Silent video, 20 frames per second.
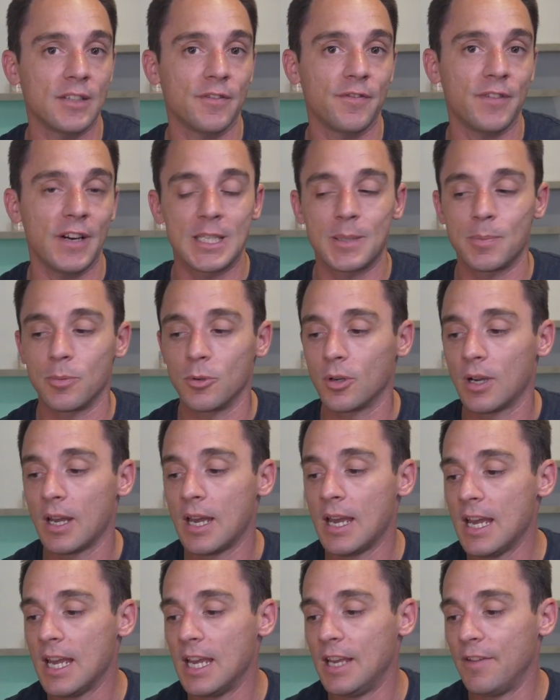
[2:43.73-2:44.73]
to Facebook.
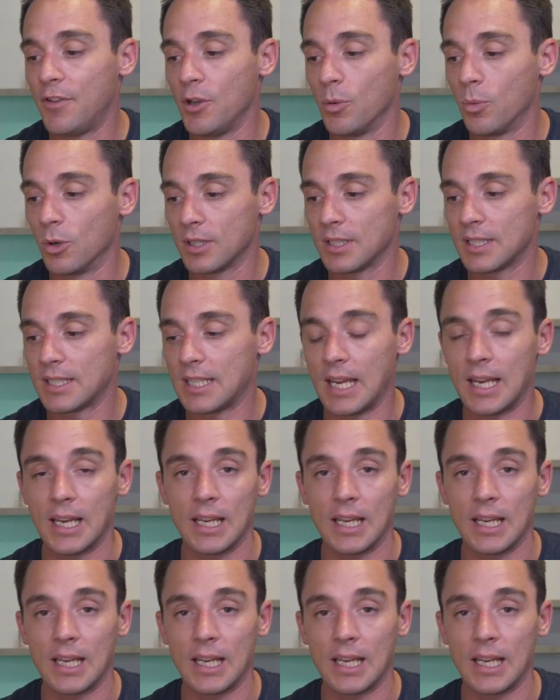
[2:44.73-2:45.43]
If you want to send